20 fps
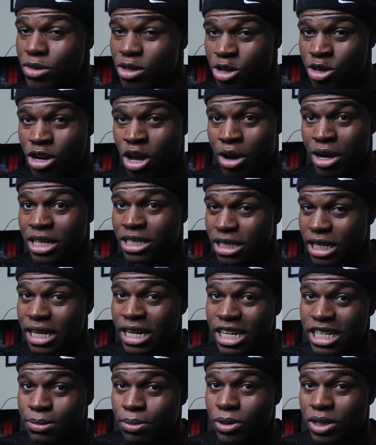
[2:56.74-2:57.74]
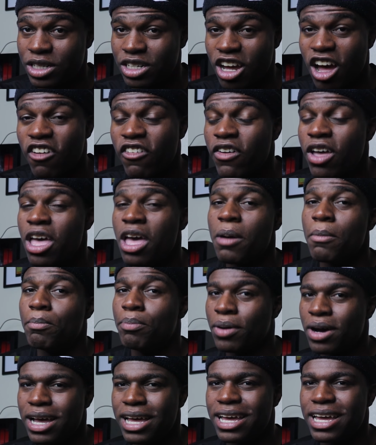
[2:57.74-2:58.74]
it is pretty tough,
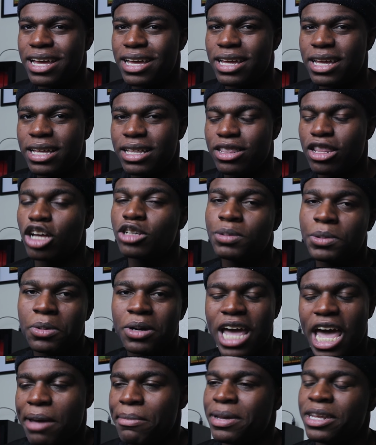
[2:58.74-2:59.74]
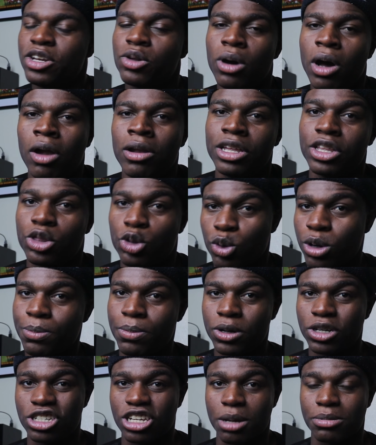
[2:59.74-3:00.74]
but those people came in doing only
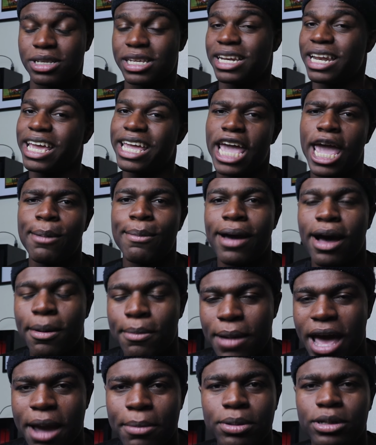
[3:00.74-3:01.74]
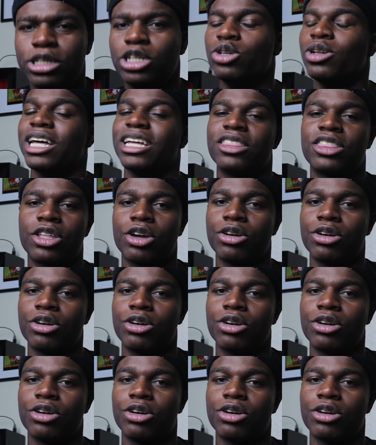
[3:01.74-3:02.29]
3 push-ups, and they came out able to do like